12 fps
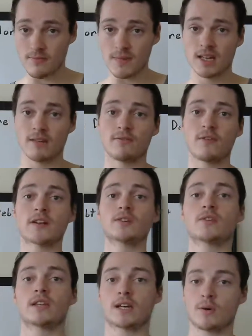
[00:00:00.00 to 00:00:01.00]
And a final
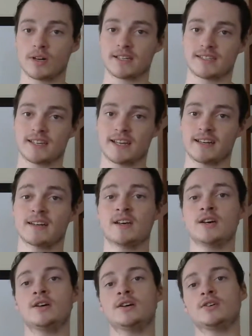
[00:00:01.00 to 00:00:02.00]
thing I want to say,
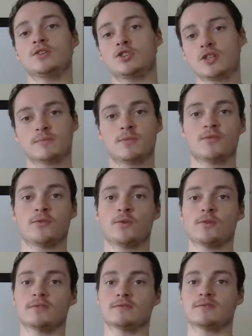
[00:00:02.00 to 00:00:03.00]
just
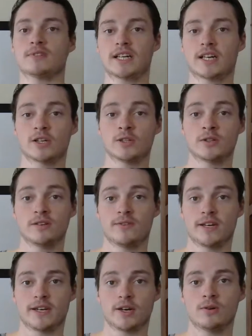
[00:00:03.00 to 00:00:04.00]
before I conclude the
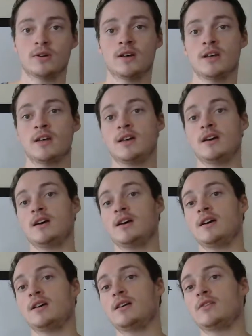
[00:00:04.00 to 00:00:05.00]
video,
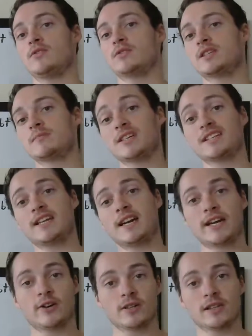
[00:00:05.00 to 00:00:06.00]
there's something that I
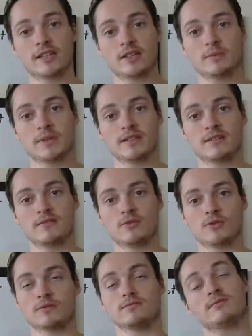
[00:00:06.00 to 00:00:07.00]
hear a little bit,
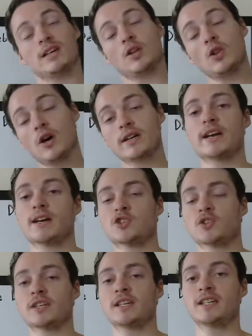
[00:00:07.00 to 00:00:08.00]
or a lot
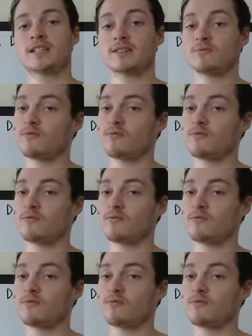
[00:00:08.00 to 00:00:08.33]
actually, and it's a